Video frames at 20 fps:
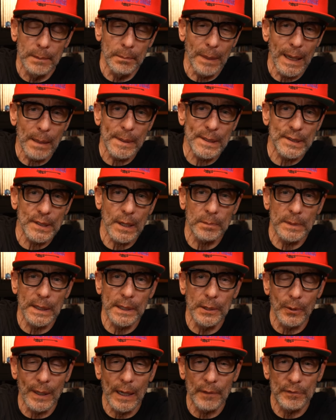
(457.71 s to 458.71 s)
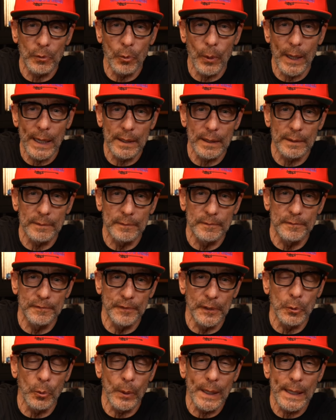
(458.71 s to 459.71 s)
and maybe something you'll have to wait a
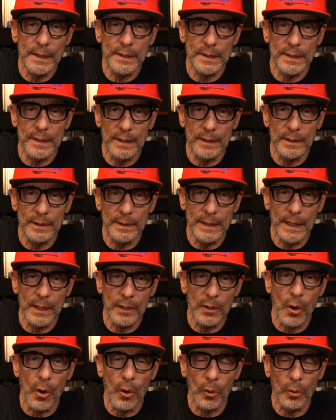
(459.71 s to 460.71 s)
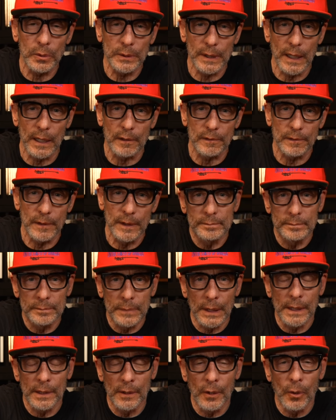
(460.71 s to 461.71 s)
few weeks to get a hold of.
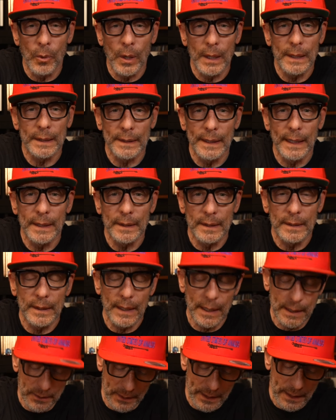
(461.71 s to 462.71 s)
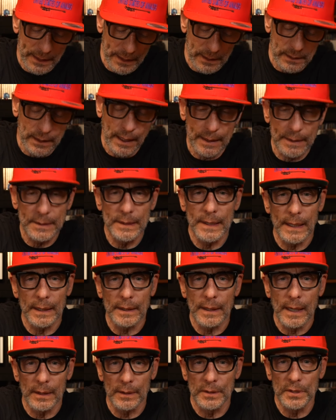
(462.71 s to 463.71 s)
But you know what? At the end of the day, you're getting a lot of
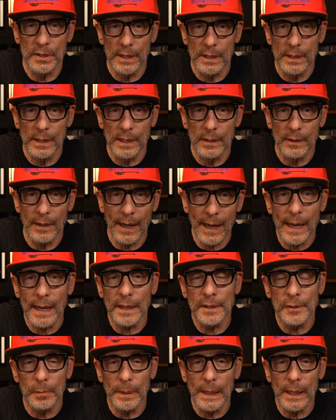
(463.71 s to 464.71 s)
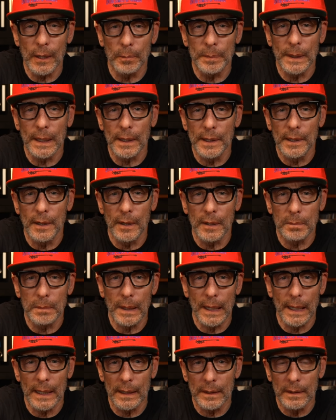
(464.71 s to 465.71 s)
technology in here, and you'll be helping a young
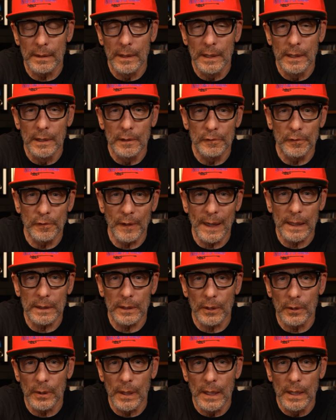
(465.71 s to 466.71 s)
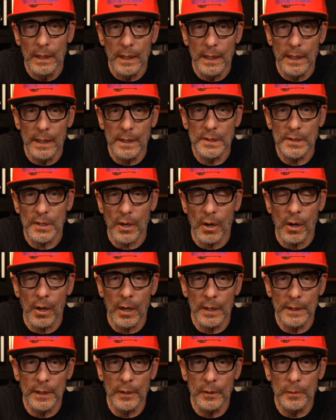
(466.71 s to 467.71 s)
man follow his
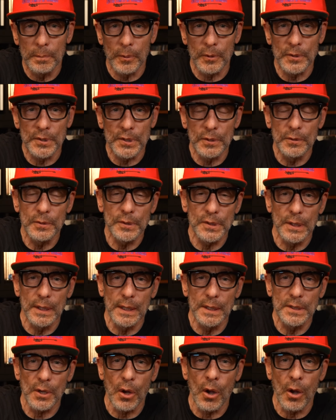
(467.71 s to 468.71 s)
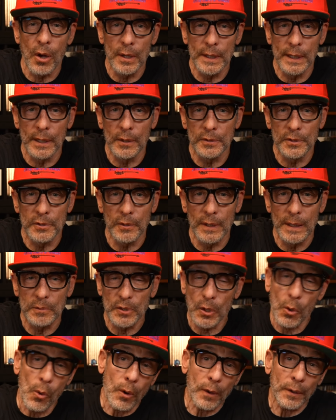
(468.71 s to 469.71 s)
audio pursuits and his audio
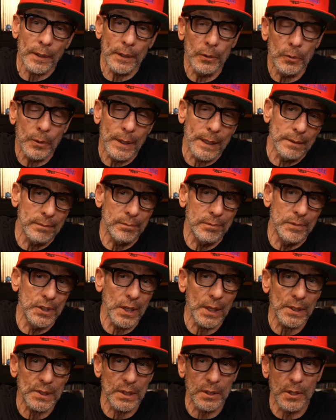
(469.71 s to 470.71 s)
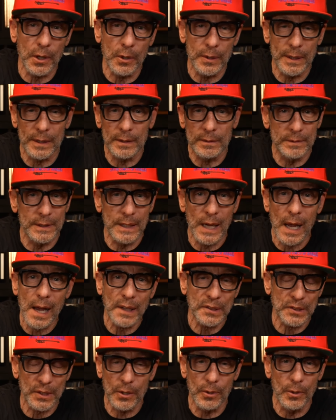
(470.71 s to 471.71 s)
dreams. Or you can just go to
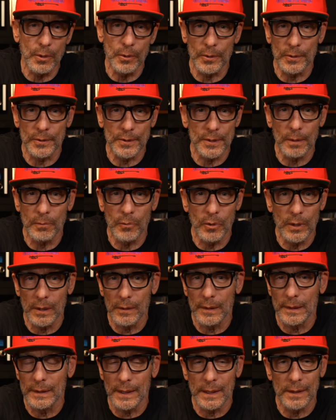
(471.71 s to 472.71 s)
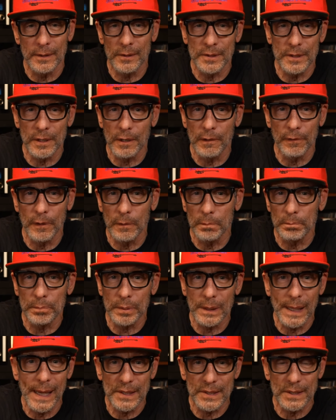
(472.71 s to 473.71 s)
Costco or somewhere and get yourself a
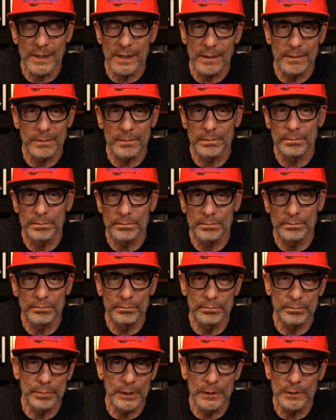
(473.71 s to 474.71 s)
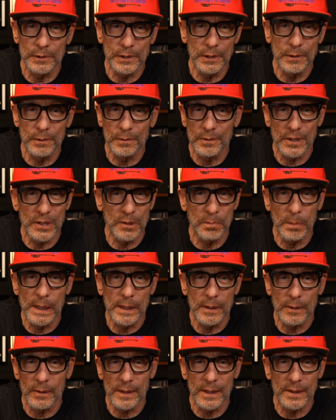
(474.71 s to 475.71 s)
plastic Bluetooth
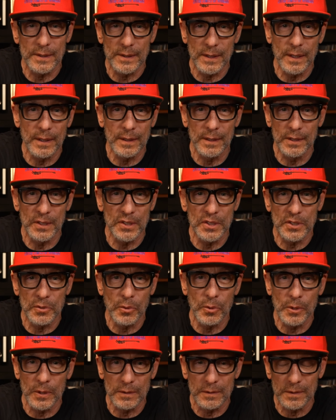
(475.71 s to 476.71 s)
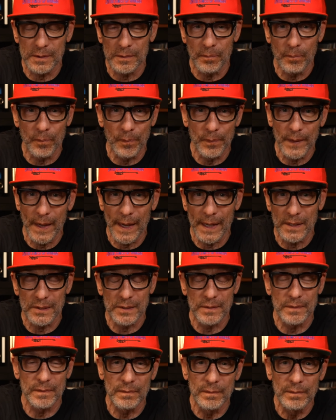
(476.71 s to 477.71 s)
speaker that's gonna distort and
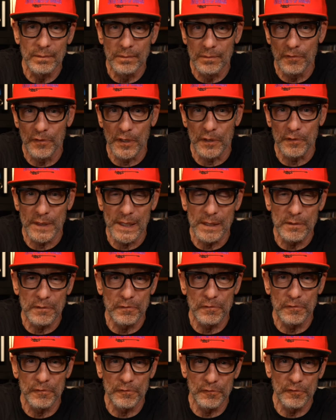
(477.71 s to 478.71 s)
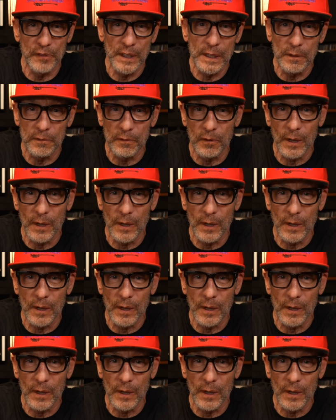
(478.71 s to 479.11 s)
has 15 feet of